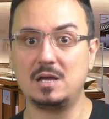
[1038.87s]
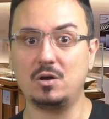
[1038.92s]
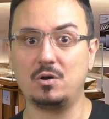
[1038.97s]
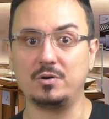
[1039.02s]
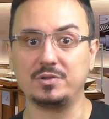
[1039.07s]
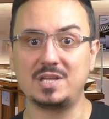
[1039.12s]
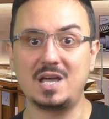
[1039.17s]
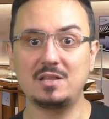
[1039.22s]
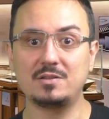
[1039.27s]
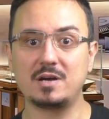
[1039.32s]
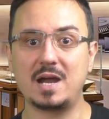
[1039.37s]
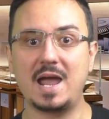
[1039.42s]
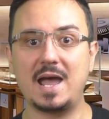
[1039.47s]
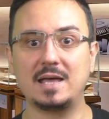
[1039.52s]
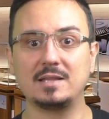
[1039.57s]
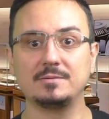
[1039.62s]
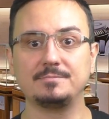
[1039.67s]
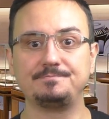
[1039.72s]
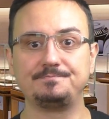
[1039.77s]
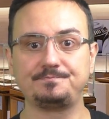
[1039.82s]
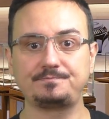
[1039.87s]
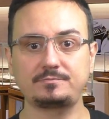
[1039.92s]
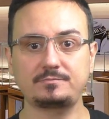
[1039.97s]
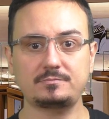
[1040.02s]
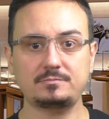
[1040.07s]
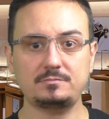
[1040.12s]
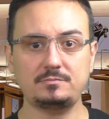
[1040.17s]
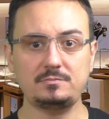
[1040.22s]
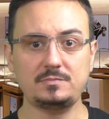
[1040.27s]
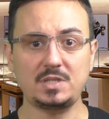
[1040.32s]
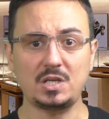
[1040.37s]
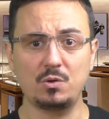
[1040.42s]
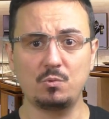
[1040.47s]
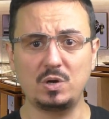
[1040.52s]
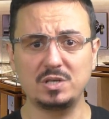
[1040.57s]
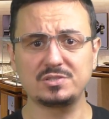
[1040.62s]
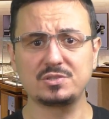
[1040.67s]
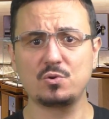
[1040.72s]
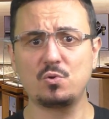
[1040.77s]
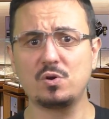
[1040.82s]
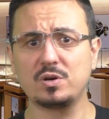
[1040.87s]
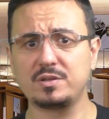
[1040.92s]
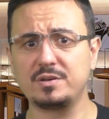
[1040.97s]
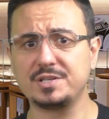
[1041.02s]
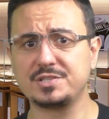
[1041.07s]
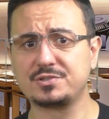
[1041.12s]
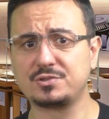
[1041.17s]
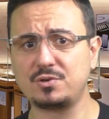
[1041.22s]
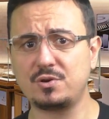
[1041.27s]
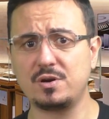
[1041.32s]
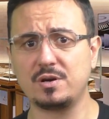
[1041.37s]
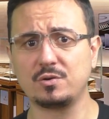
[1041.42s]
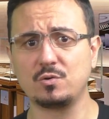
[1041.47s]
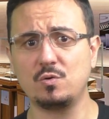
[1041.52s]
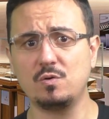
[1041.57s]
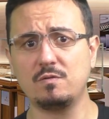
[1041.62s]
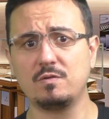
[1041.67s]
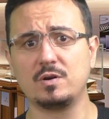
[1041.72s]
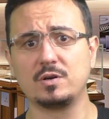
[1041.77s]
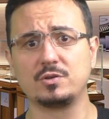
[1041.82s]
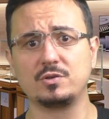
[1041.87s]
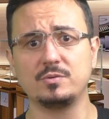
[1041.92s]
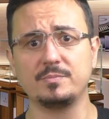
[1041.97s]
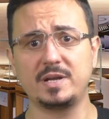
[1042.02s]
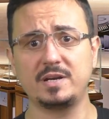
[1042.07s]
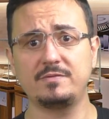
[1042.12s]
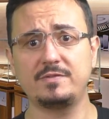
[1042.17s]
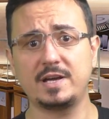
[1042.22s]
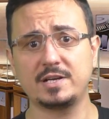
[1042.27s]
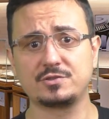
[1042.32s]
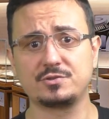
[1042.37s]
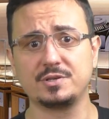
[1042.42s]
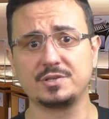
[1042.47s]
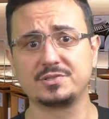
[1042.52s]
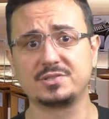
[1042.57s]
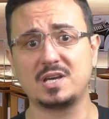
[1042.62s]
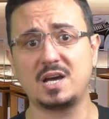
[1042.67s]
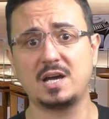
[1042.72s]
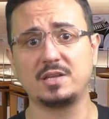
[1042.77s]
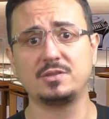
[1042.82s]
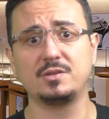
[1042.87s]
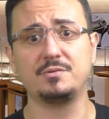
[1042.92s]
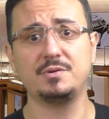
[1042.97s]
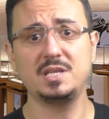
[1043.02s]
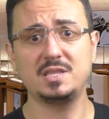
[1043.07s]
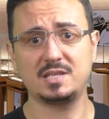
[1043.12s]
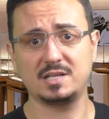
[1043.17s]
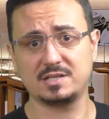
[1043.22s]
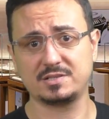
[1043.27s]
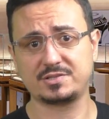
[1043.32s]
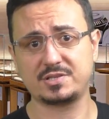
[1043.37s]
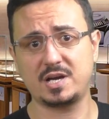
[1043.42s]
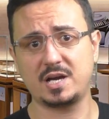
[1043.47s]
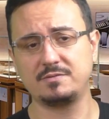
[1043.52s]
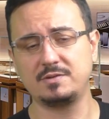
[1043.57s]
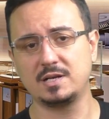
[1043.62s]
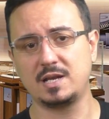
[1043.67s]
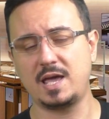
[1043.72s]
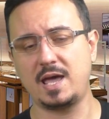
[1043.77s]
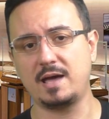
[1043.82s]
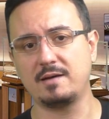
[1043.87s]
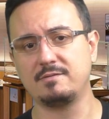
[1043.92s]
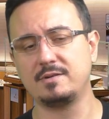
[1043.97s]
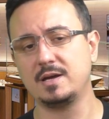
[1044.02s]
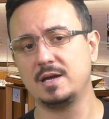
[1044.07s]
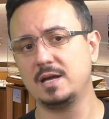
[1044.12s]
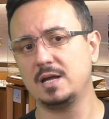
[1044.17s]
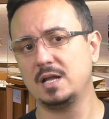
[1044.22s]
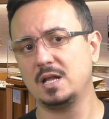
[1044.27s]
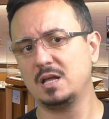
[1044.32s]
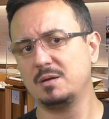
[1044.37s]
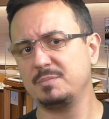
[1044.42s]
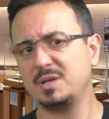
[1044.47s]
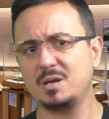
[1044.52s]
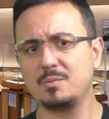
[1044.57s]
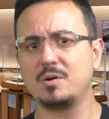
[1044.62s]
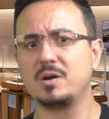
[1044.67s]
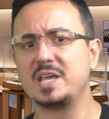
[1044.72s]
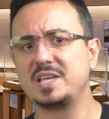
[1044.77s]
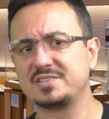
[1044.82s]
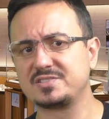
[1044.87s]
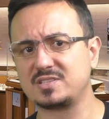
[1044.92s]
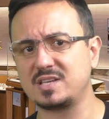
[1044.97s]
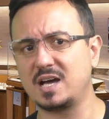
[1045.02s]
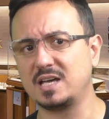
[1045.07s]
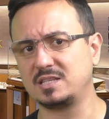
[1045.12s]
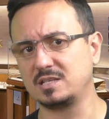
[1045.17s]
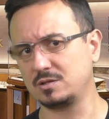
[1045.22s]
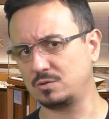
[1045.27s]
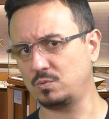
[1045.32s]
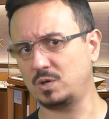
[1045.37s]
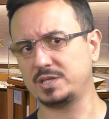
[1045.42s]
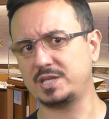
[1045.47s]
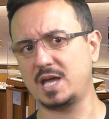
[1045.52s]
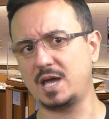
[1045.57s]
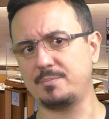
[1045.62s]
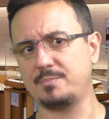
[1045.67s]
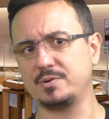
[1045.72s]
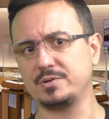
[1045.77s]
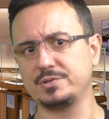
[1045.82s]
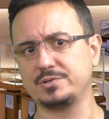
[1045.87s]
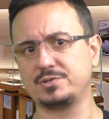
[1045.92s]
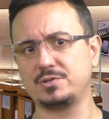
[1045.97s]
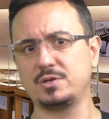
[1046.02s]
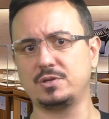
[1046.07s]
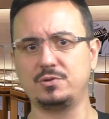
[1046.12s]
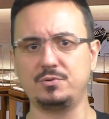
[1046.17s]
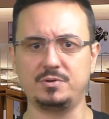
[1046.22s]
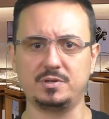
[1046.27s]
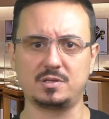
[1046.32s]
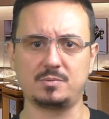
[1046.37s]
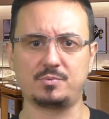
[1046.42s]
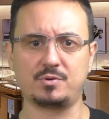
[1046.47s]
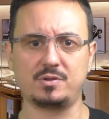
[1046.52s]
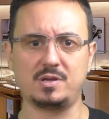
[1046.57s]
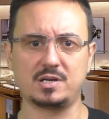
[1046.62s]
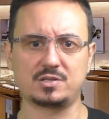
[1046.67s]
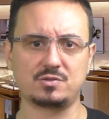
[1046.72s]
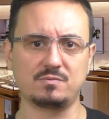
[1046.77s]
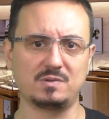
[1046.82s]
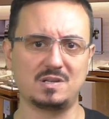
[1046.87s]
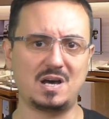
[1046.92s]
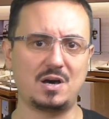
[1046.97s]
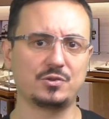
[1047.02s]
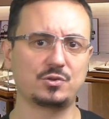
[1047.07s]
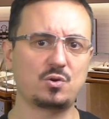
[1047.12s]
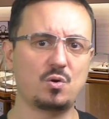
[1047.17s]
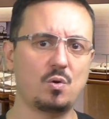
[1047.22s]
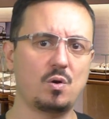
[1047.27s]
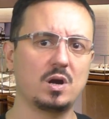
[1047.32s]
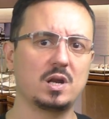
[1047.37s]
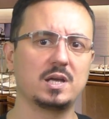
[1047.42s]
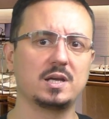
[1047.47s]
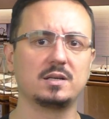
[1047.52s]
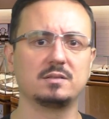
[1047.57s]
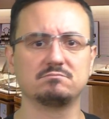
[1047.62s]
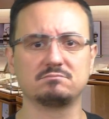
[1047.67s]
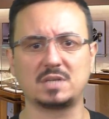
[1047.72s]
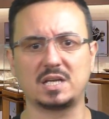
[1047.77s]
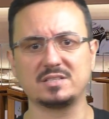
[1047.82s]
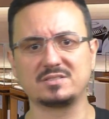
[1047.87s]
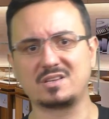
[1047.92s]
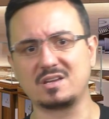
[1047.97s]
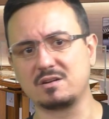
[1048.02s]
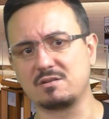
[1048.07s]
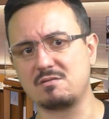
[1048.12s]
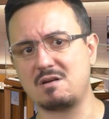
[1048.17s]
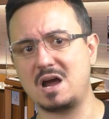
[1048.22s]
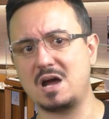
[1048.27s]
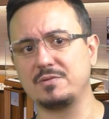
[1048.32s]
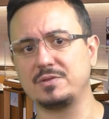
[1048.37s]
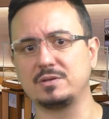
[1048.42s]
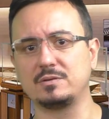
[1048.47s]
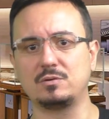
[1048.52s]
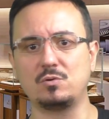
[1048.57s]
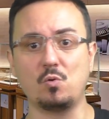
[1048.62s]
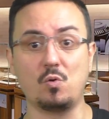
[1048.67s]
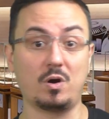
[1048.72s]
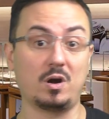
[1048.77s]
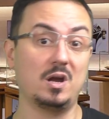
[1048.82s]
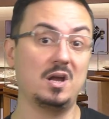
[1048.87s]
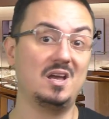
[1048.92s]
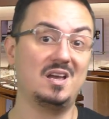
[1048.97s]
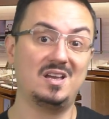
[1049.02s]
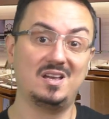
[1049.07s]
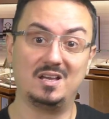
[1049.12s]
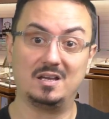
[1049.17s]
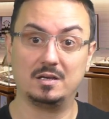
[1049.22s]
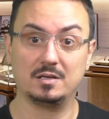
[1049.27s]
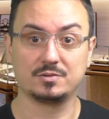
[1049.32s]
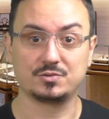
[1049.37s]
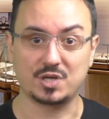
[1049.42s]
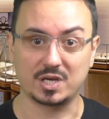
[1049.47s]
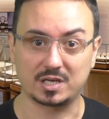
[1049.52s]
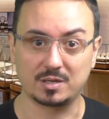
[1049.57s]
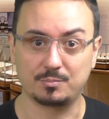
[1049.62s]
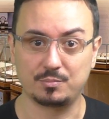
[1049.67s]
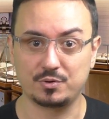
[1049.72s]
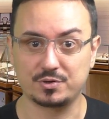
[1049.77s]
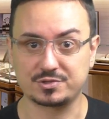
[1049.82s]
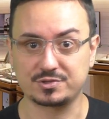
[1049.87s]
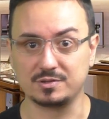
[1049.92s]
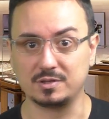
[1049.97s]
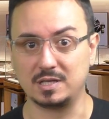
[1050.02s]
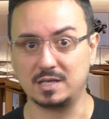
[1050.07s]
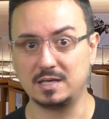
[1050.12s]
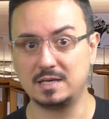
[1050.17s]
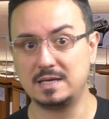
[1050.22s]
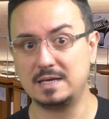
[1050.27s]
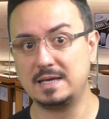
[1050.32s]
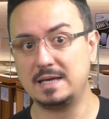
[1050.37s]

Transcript: On the other hand, once the order is turned over to the manufacturing side, the retail side will have minimal insight into what happens during the production without calling, asking around, or checking personally.